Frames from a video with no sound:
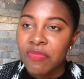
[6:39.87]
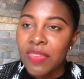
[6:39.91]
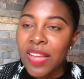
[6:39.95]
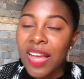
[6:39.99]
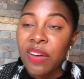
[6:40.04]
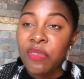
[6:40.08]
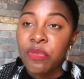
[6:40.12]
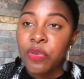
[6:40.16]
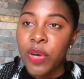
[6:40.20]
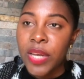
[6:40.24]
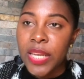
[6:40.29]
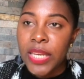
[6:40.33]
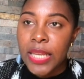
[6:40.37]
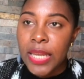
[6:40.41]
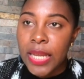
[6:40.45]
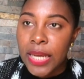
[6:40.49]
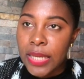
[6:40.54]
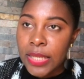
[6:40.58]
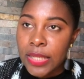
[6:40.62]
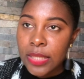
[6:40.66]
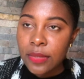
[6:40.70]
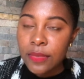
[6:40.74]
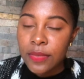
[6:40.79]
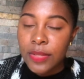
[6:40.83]
Avoid
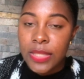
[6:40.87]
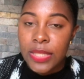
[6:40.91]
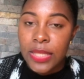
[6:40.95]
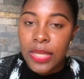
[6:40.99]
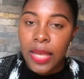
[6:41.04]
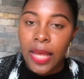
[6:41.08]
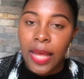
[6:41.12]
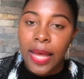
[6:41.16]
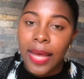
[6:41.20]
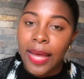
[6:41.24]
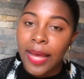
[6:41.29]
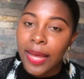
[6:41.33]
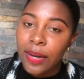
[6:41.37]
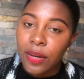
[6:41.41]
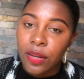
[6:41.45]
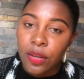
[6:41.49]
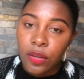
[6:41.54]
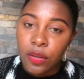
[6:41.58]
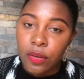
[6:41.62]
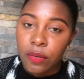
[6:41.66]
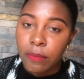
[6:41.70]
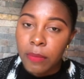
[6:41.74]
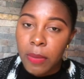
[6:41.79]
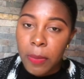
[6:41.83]
negativity. I had a
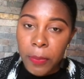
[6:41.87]
lot of